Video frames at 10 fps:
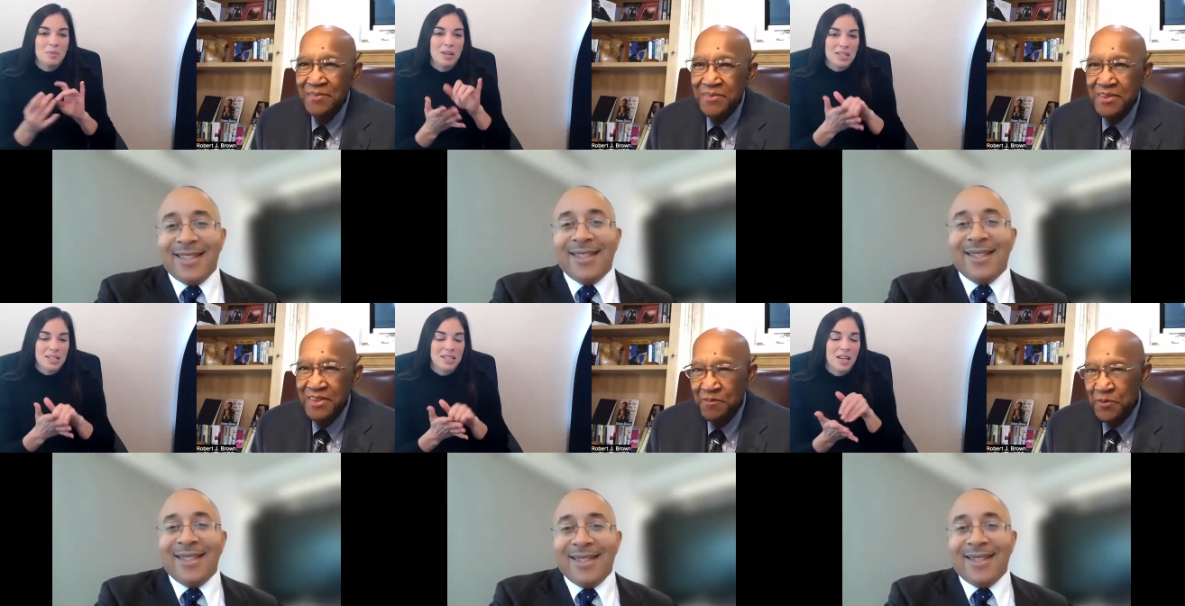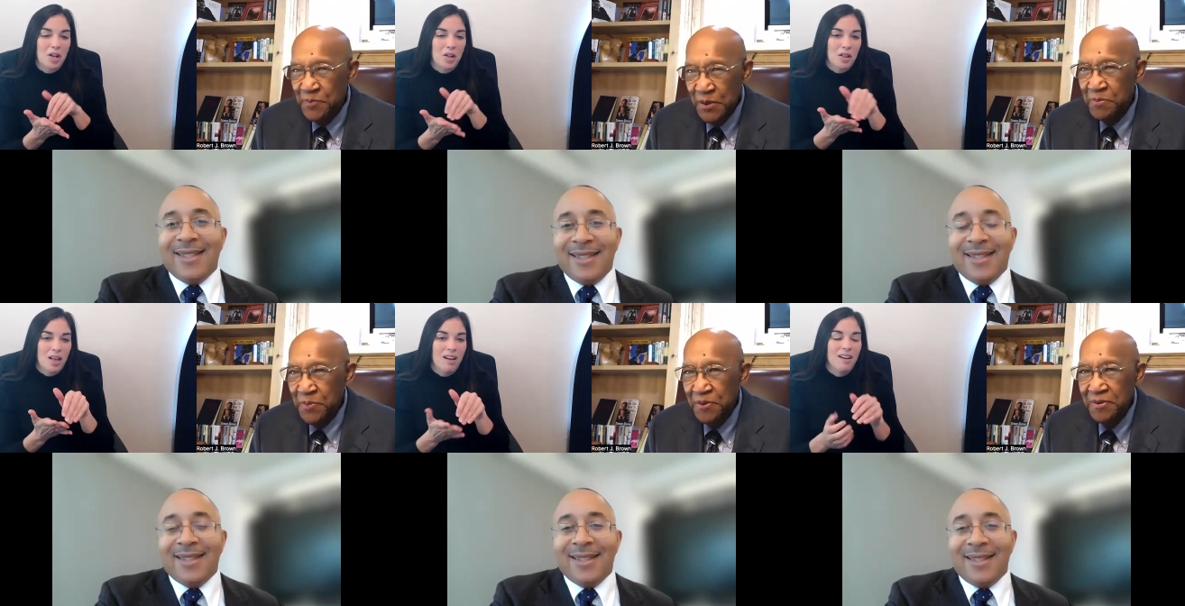Speaker 1: to different
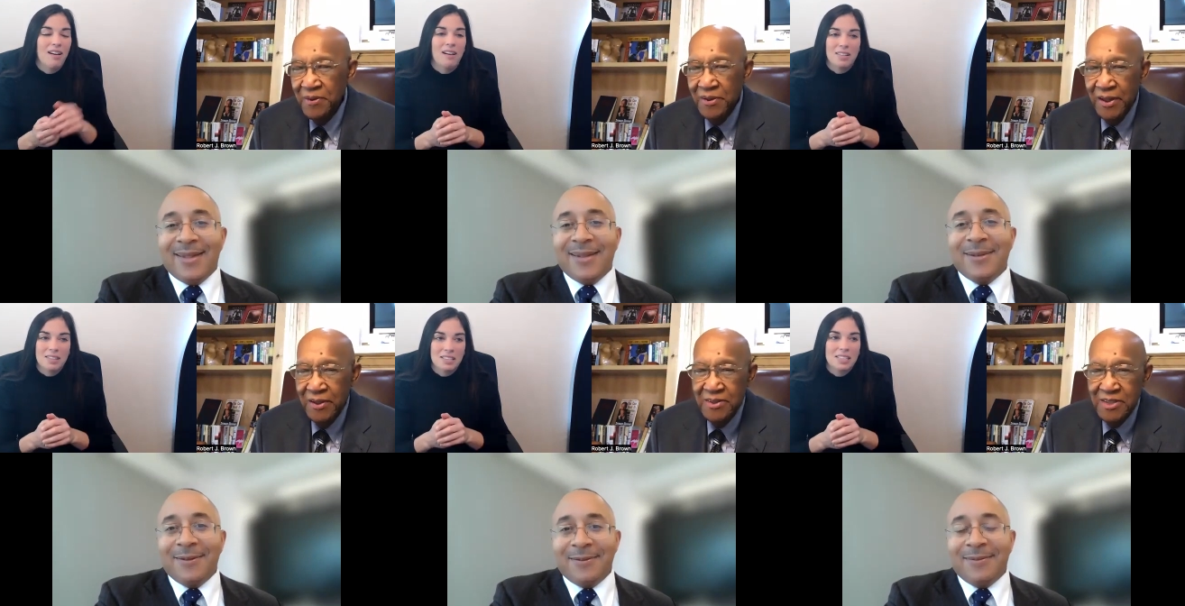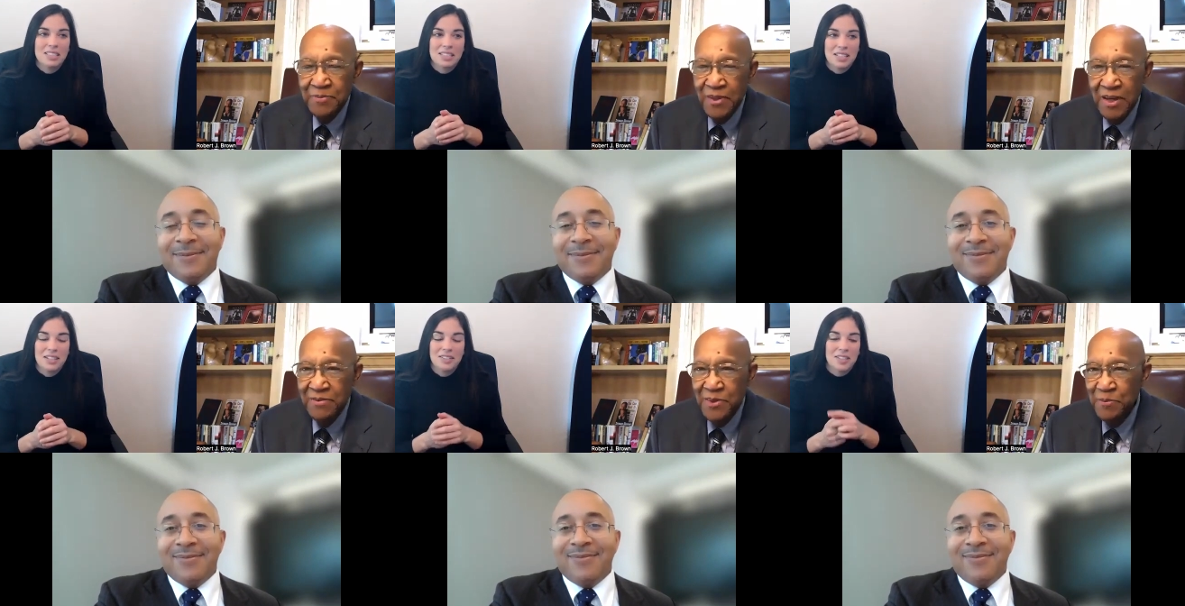people, and
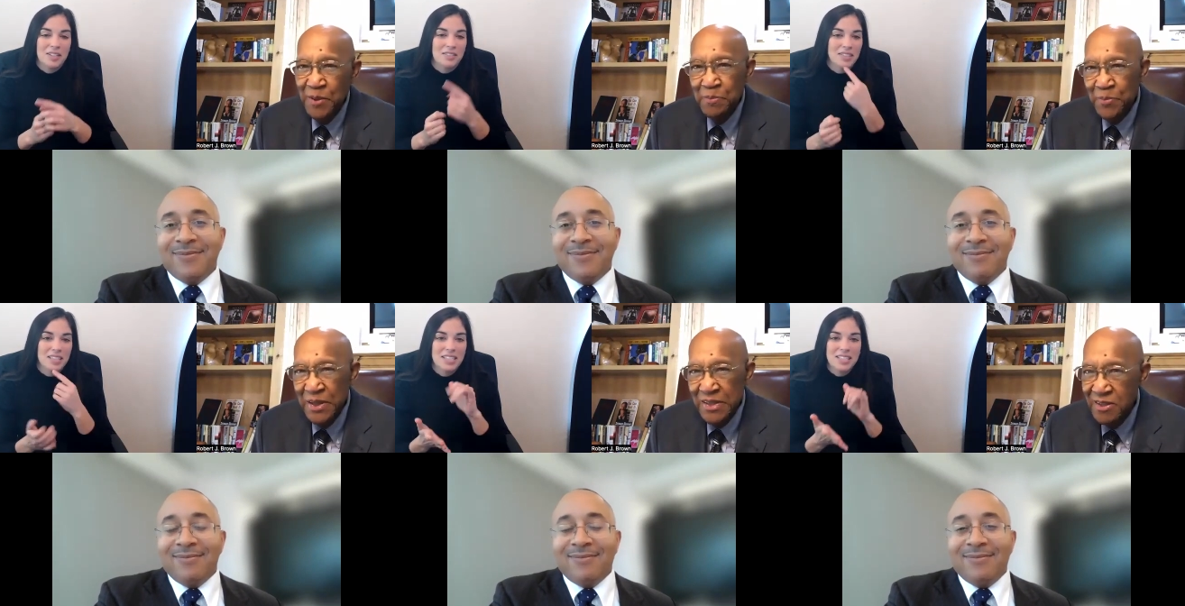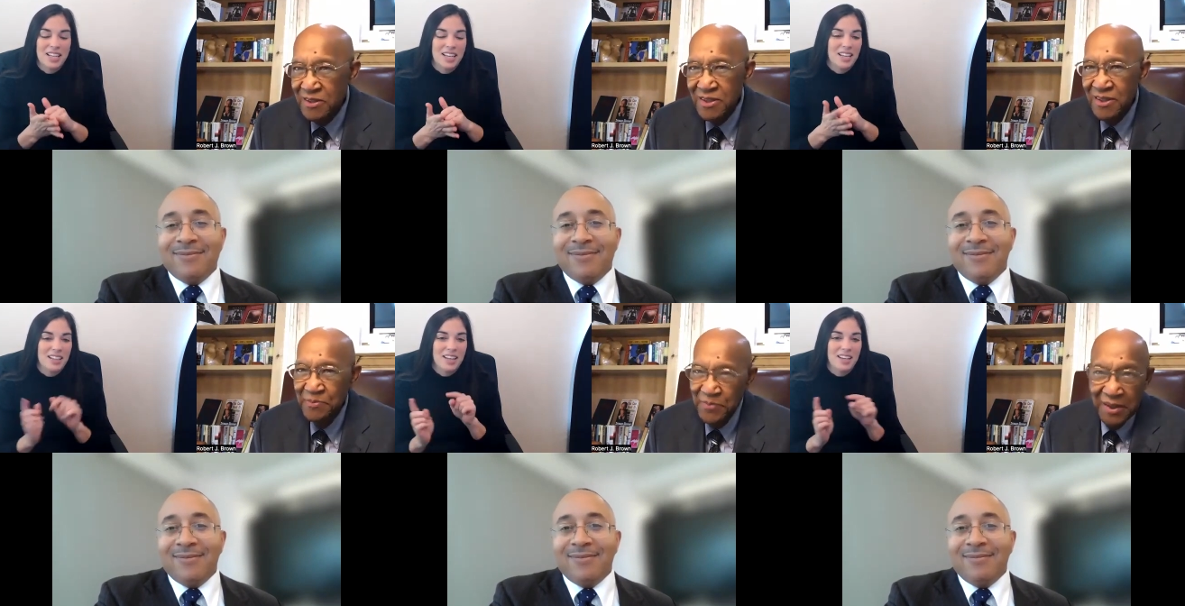sometimes in my presence,
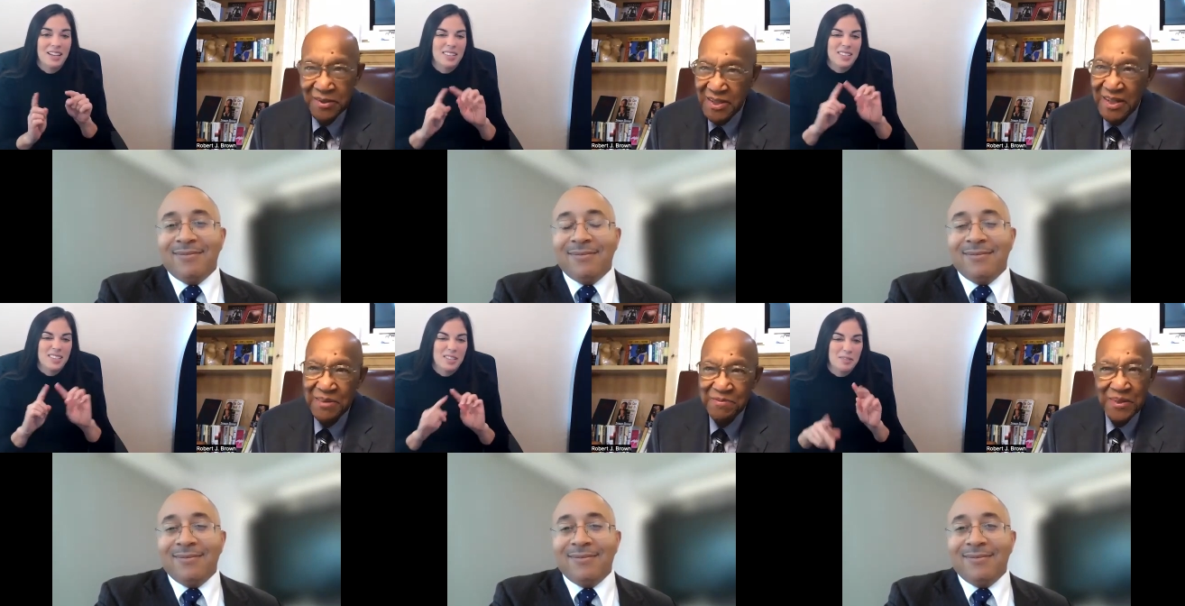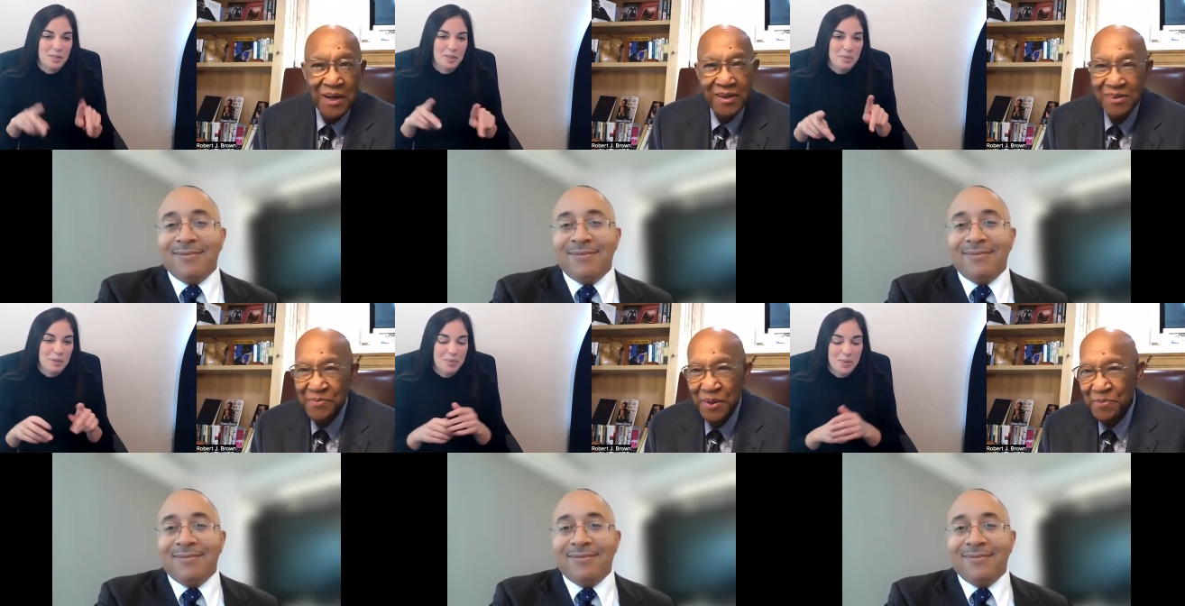and many times not in
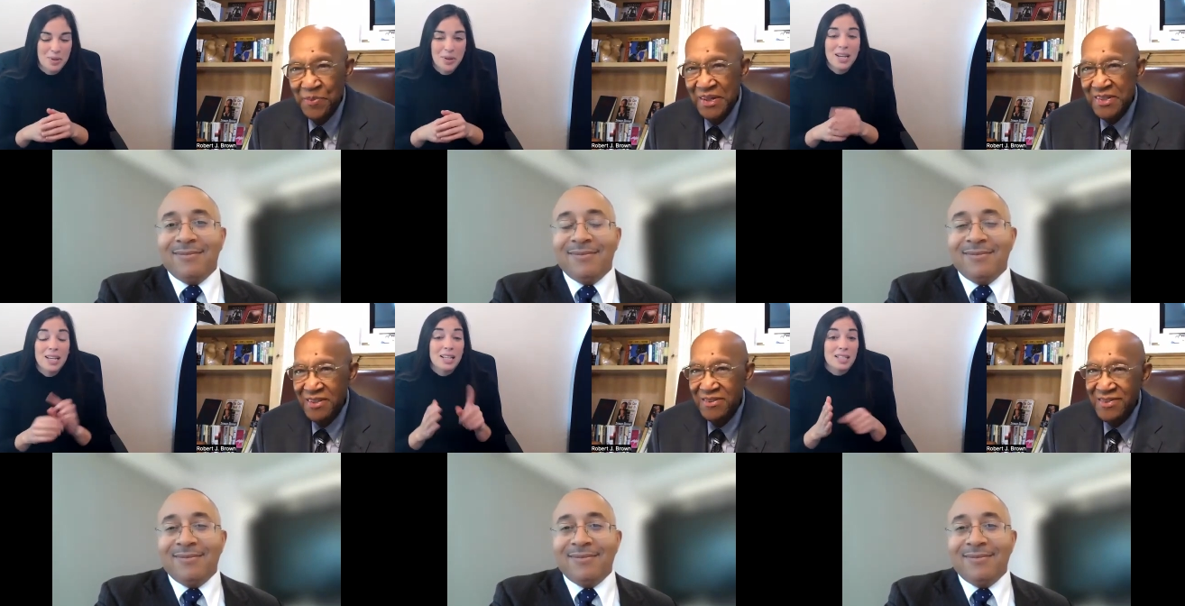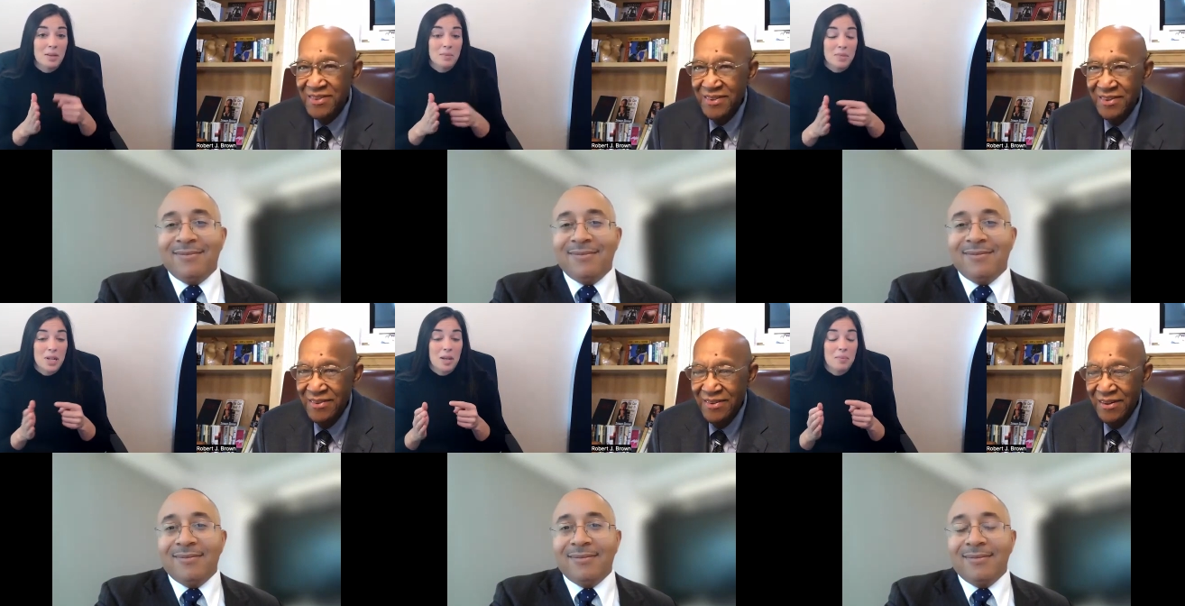my presence, and
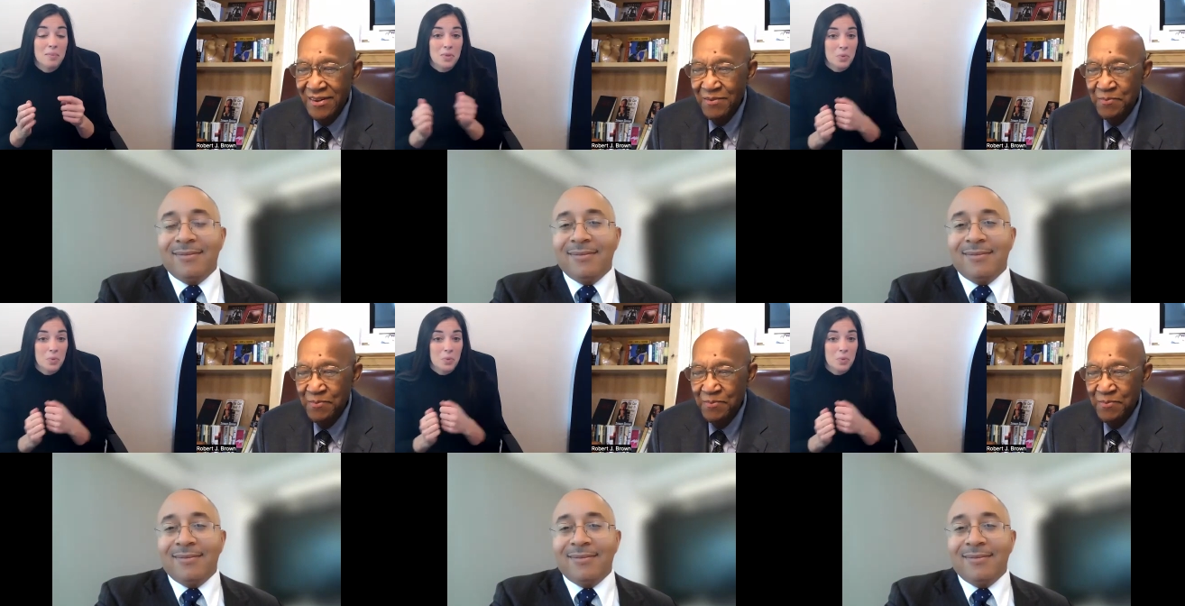uh,